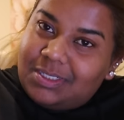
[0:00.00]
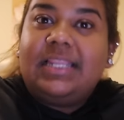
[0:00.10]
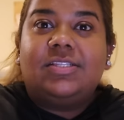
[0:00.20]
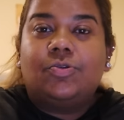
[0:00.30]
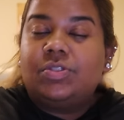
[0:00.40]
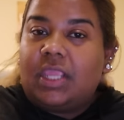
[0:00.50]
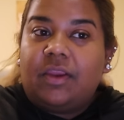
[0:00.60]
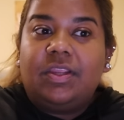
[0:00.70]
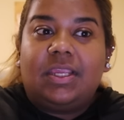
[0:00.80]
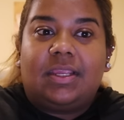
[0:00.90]
That is so
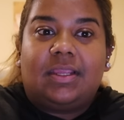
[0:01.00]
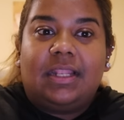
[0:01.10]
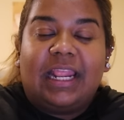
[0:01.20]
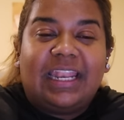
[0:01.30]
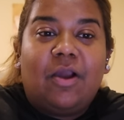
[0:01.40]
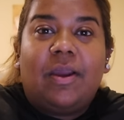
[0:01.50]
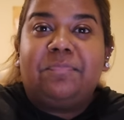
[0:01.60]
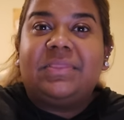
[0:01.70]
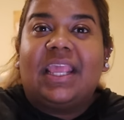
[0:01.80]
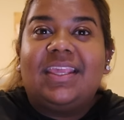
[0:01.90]
scary. Like now
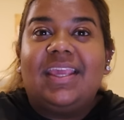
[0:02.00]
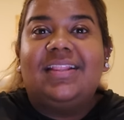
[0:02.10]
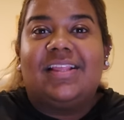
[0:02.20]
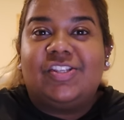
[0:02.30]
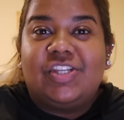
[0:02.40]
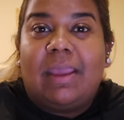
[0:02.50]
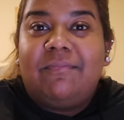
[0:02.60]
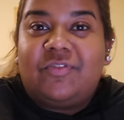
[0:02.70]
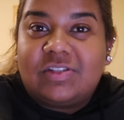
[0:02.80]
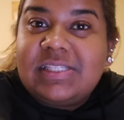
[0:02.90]
I'm thanking the
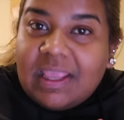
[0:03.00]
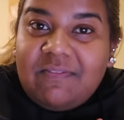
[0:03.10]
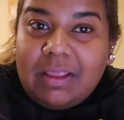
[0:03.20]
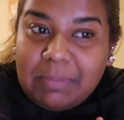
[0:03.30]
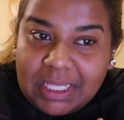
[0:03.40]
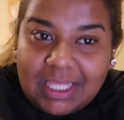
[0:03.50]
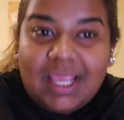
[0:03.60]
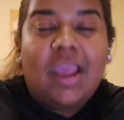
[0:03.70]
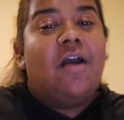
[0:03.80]
gem for saving me,